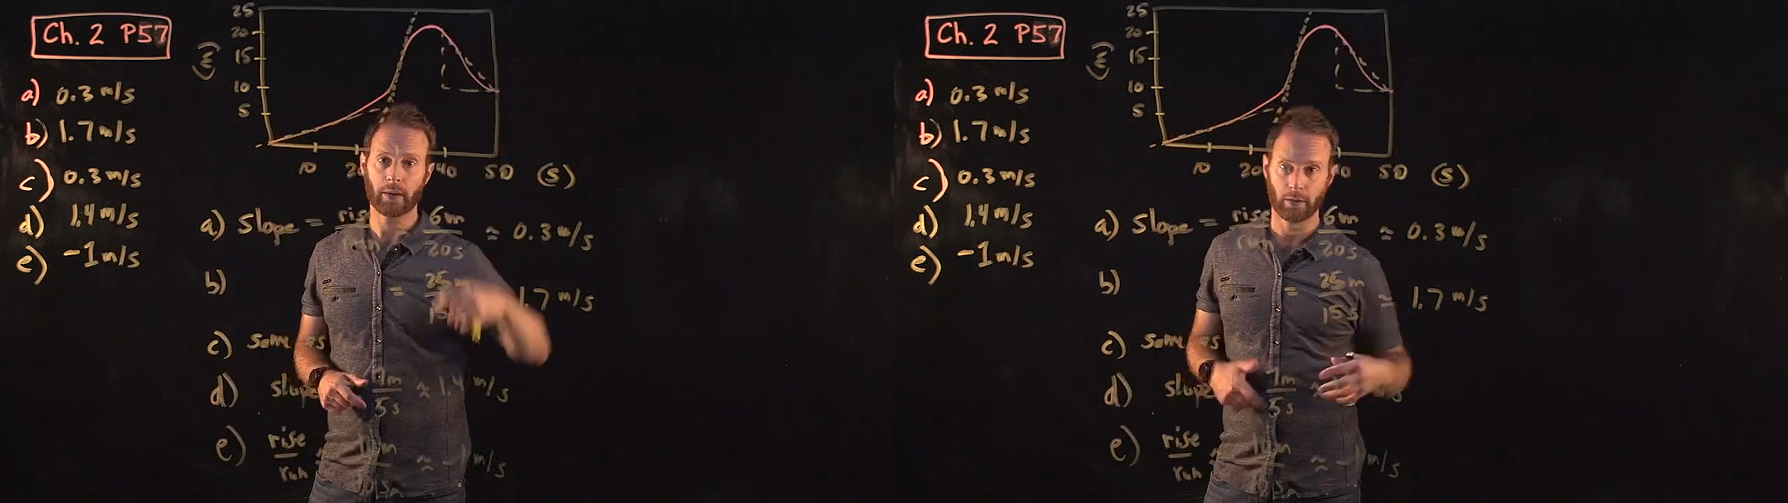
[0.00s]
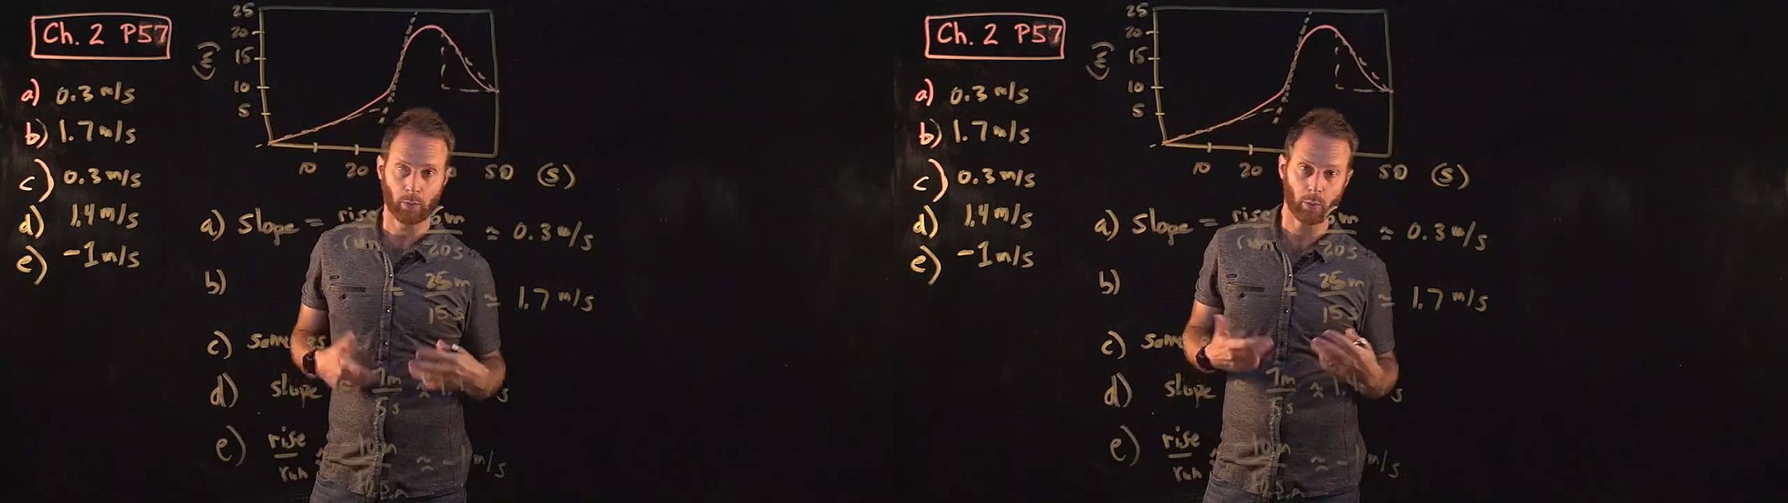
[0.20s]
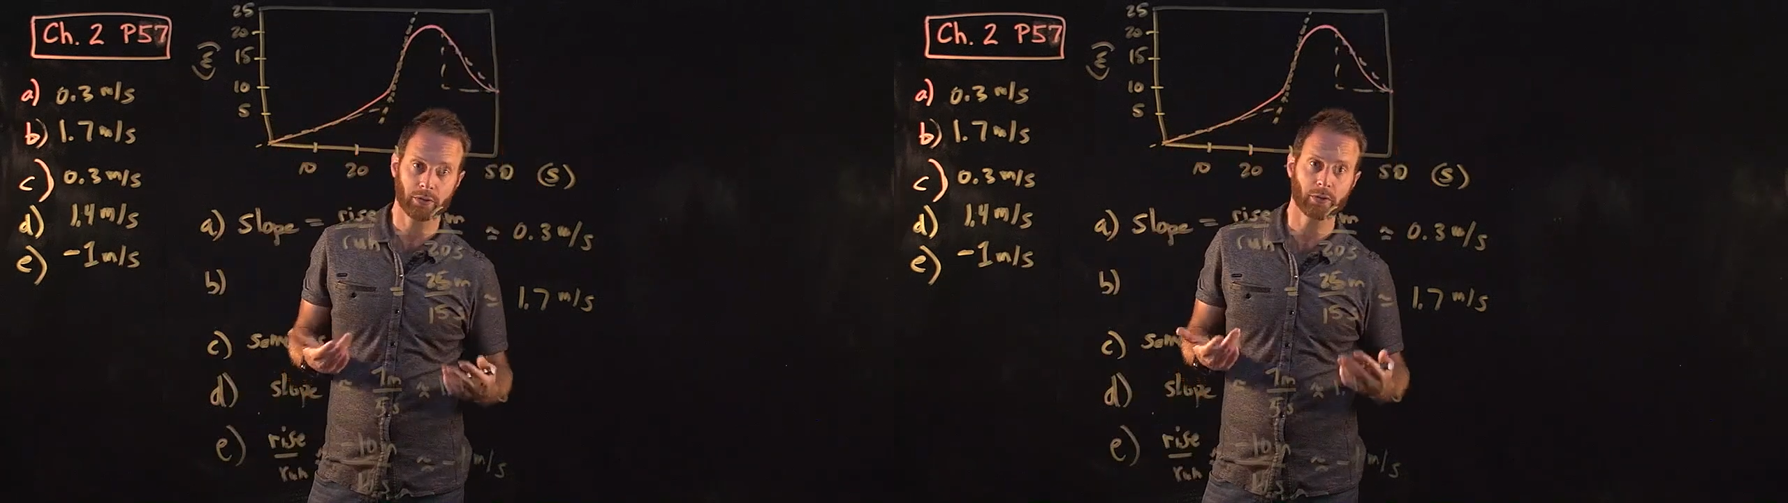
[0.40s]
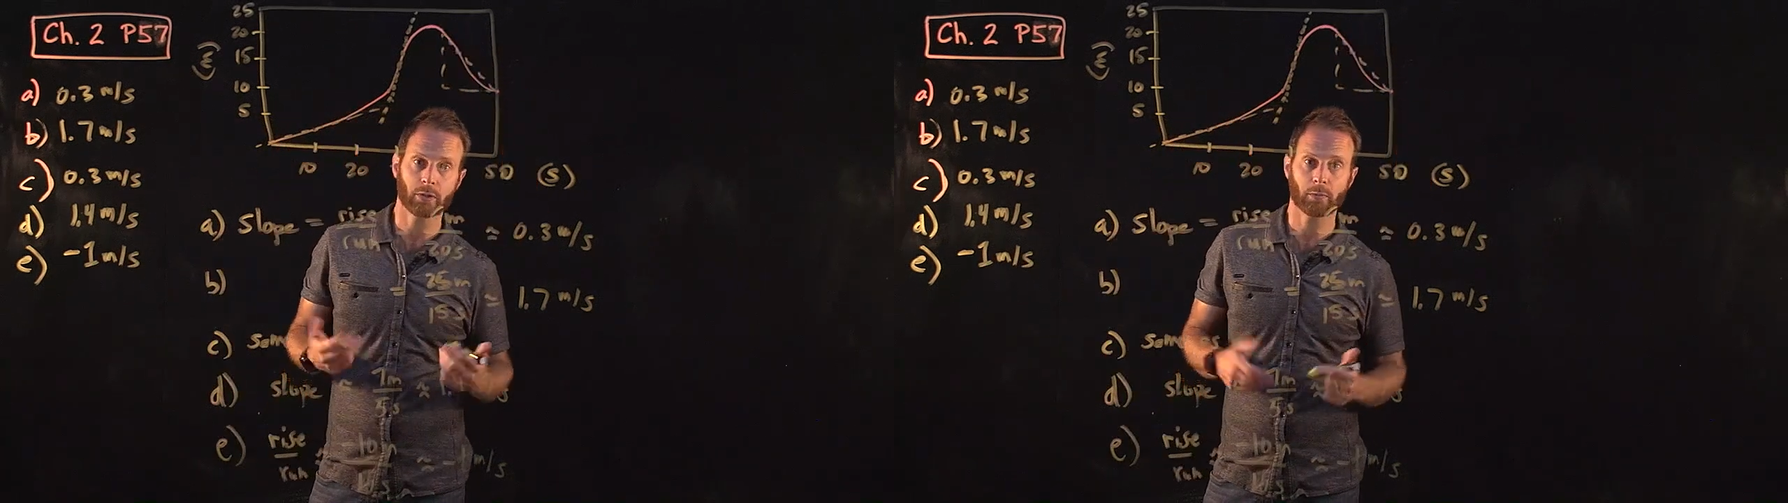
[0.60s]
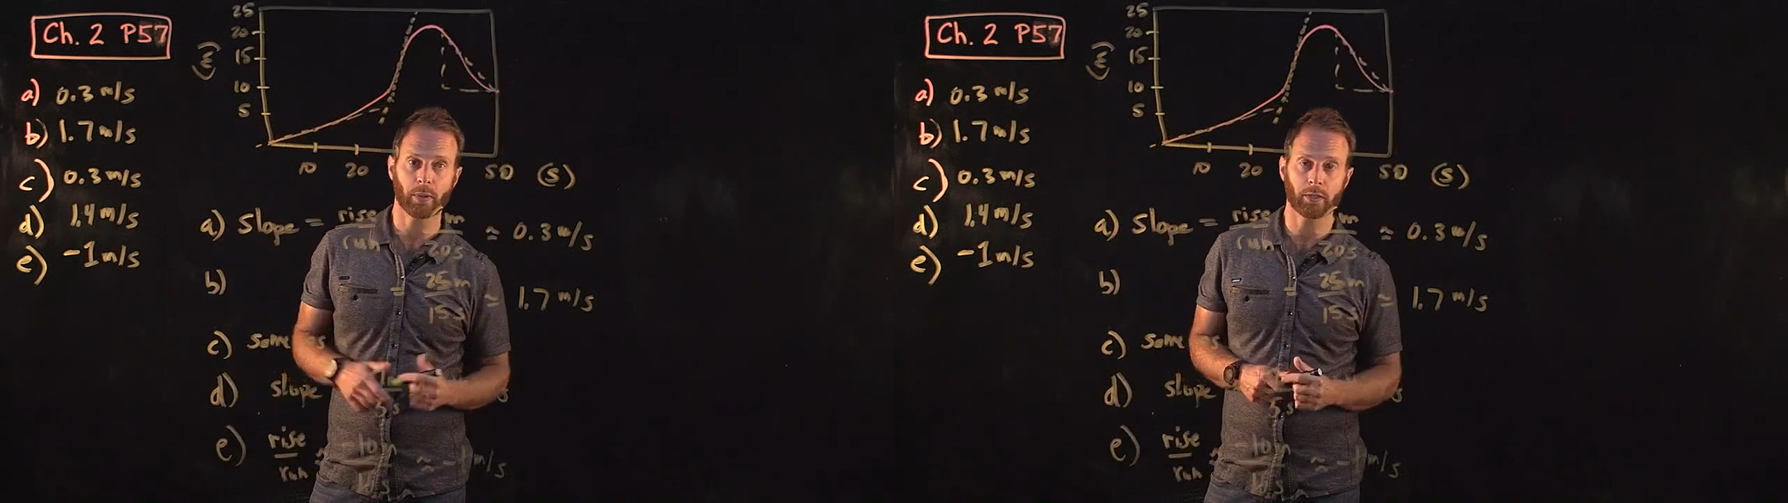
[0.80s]
In other words, the
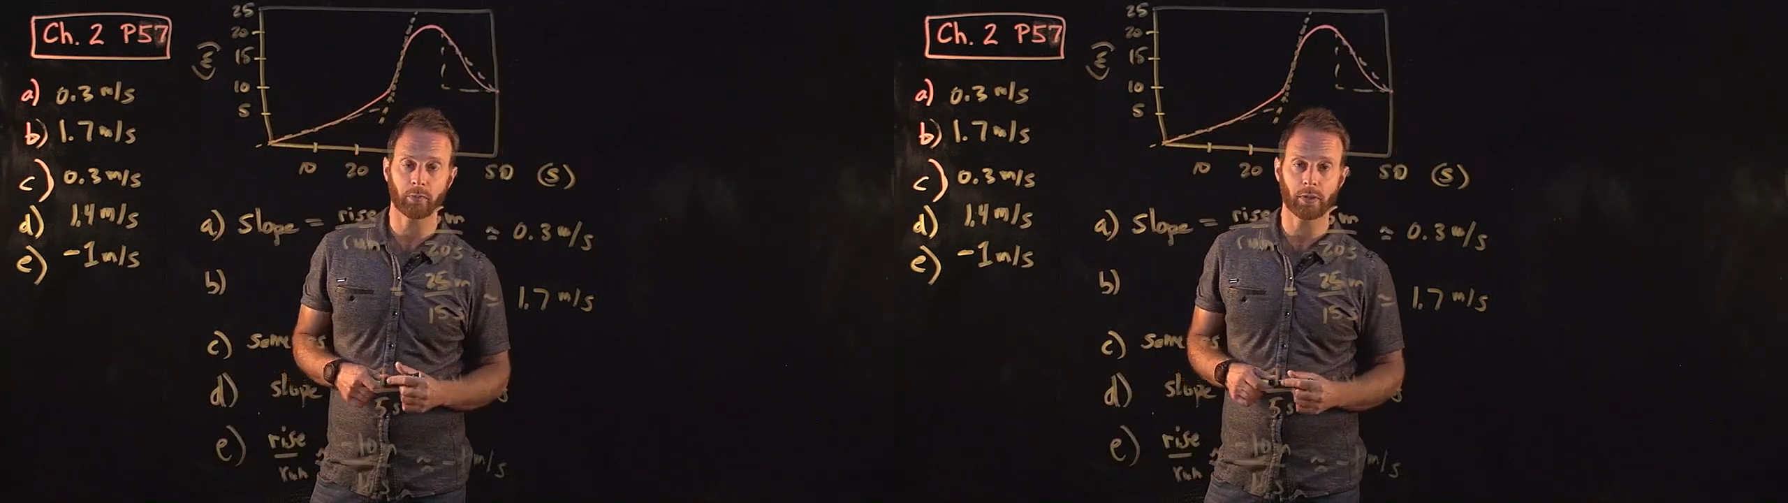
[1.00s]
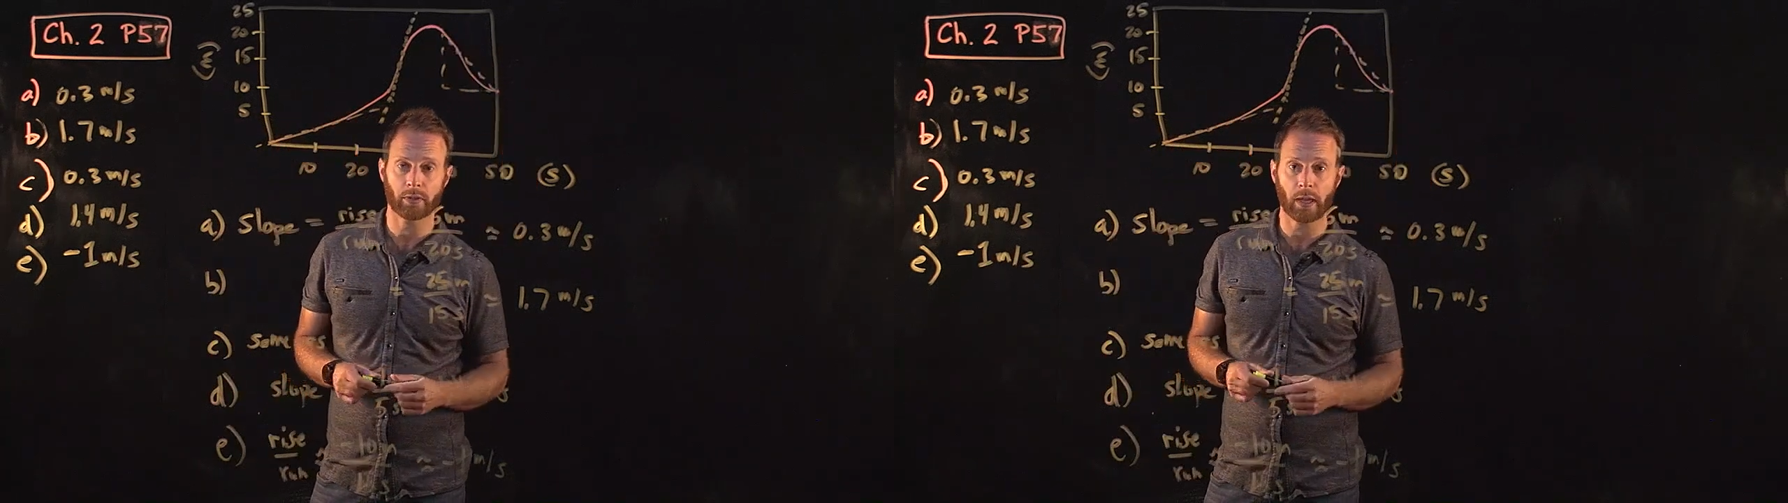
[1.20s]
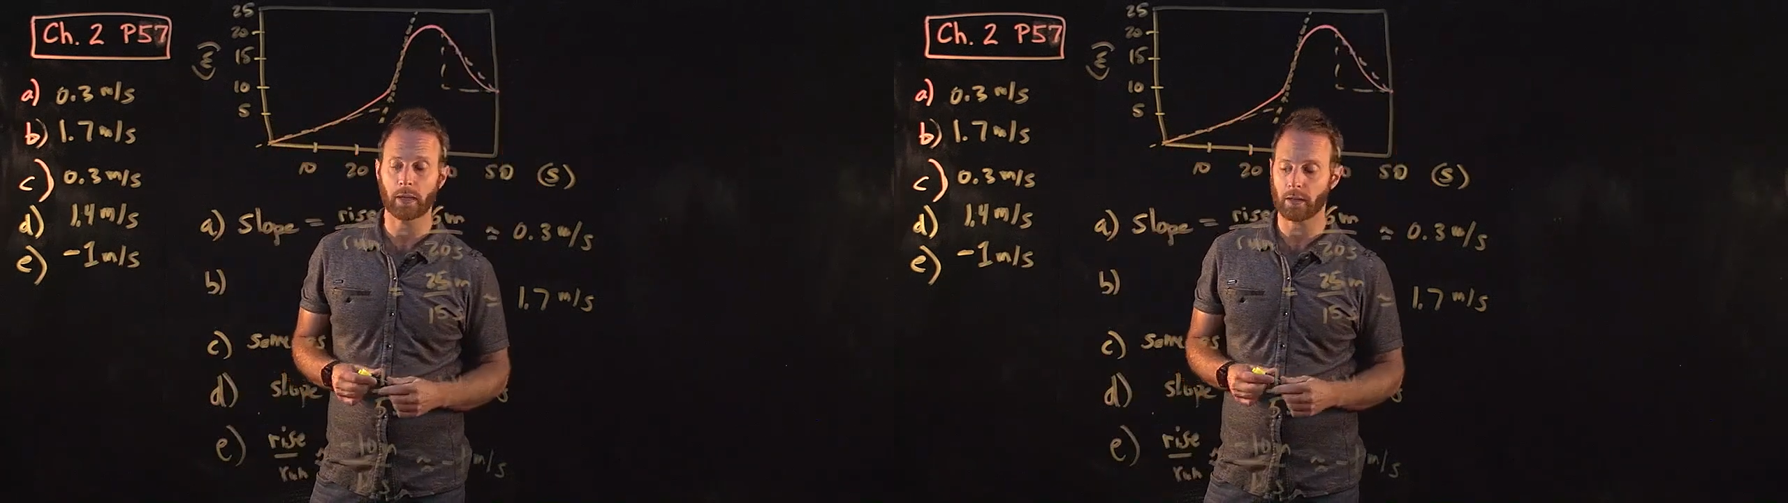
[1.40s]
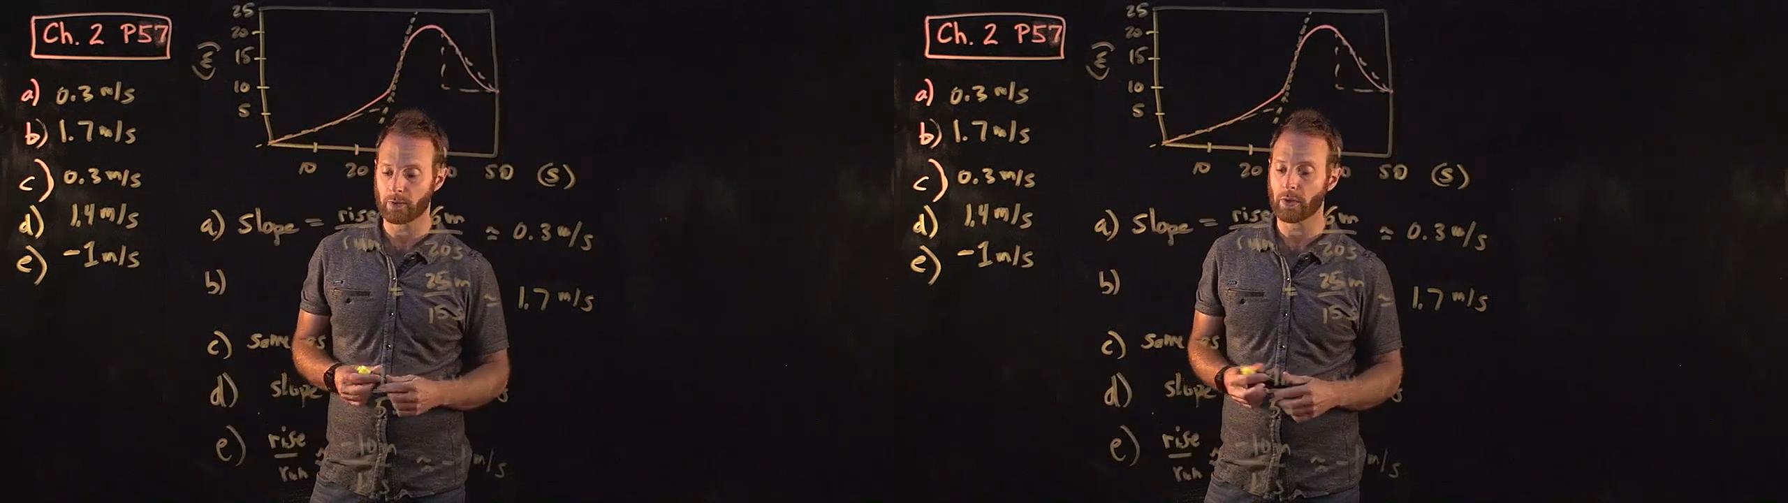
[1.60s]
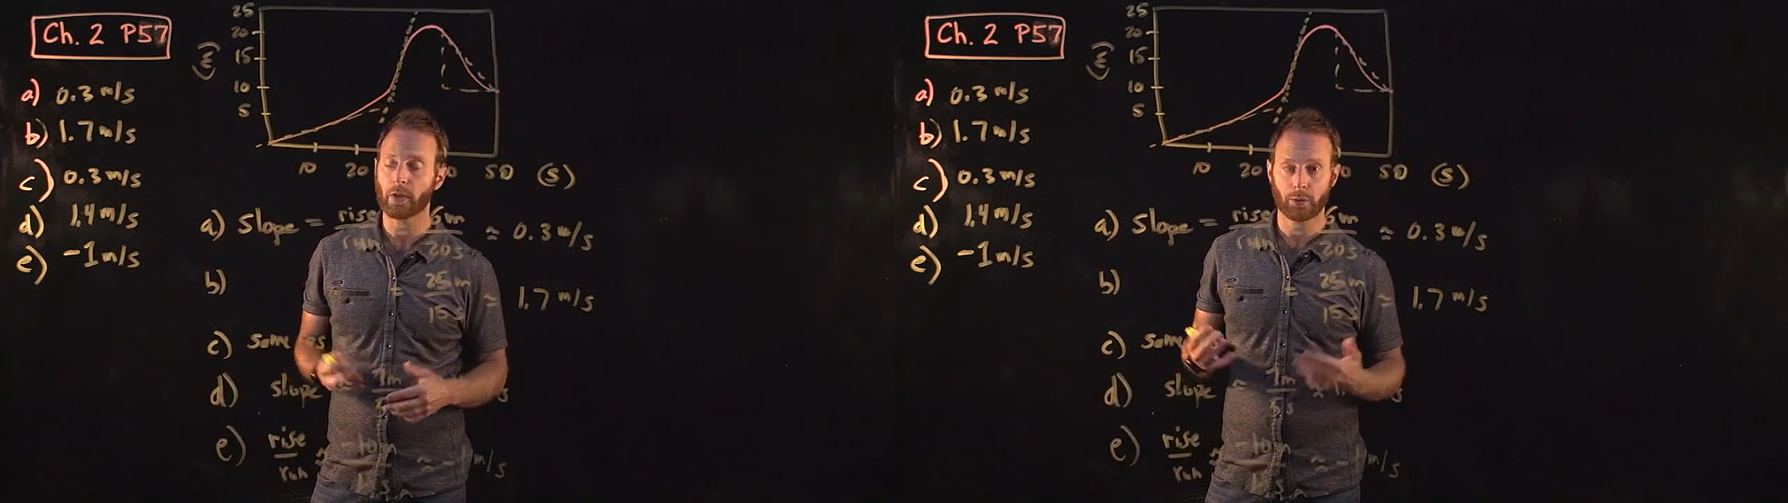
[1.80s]
displacement is negative,